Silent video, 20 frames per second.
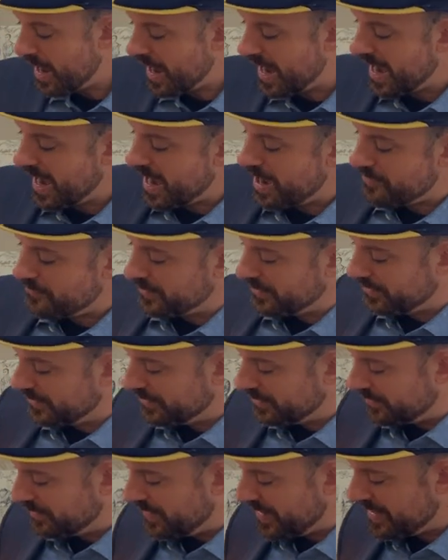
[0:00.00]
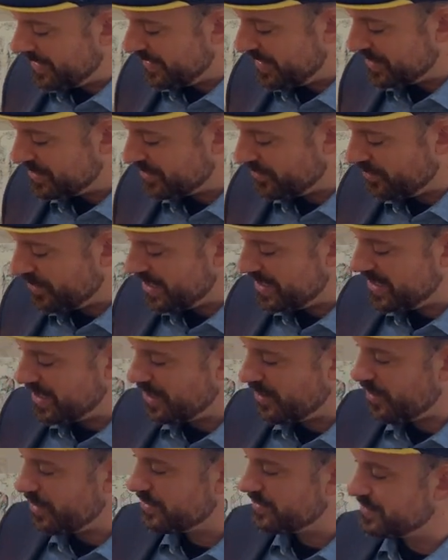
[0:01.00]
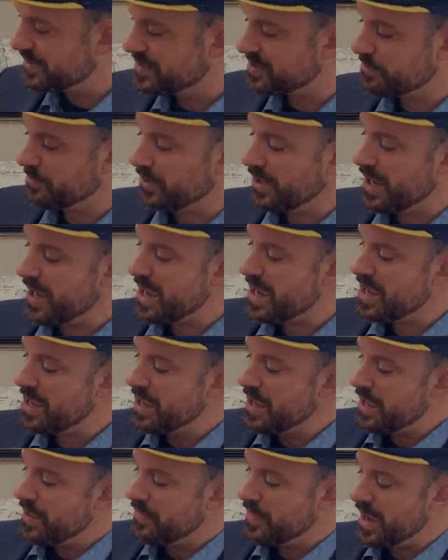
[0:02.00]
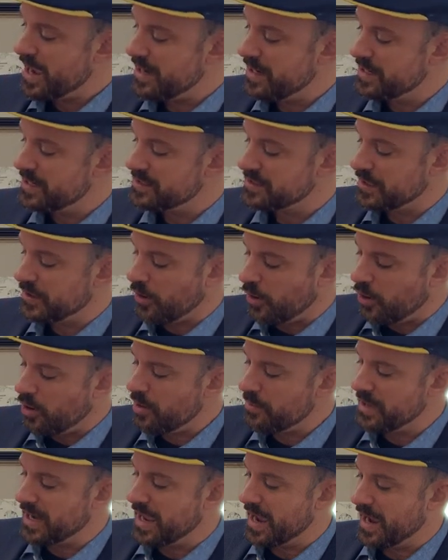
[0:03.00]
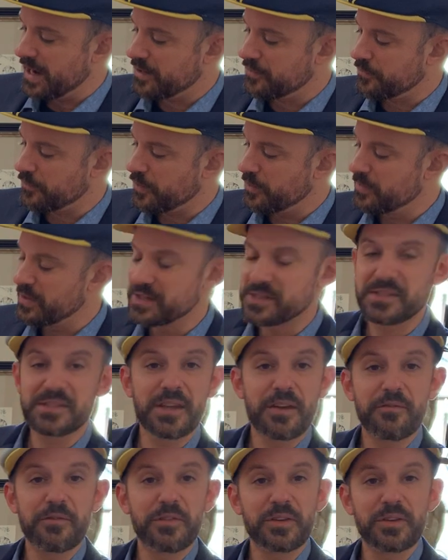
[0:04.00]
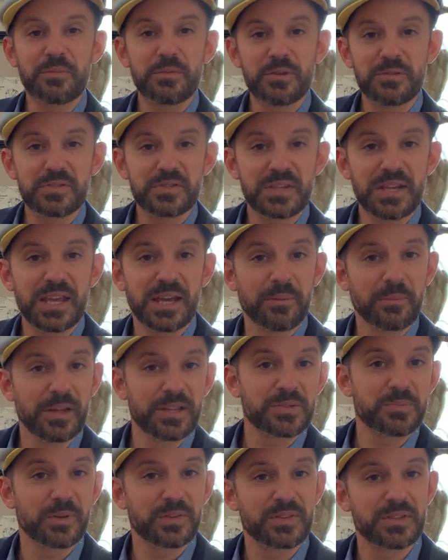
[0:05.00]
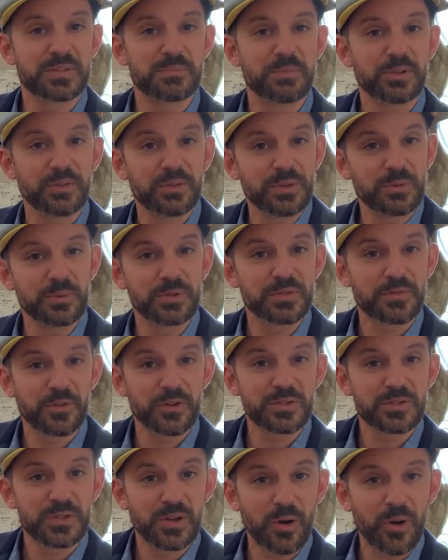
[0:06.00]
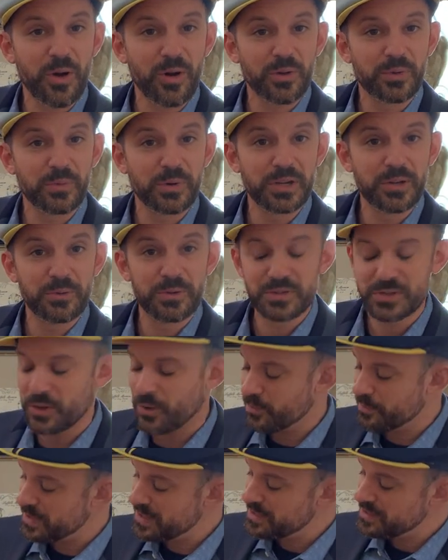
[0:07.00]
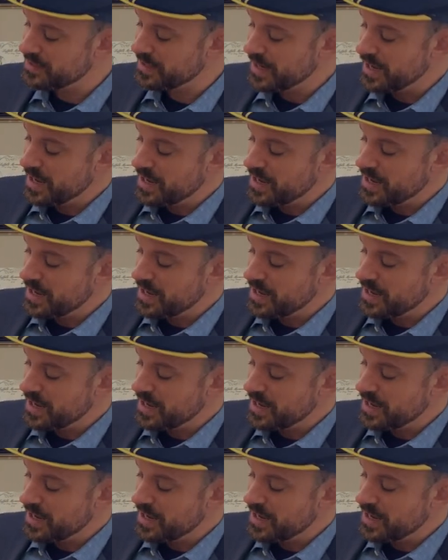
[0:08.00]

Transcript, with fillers: I have a little thing that's right here on display that is an almanac from the Suffolk Museum. That's what this building was first called when it was opened.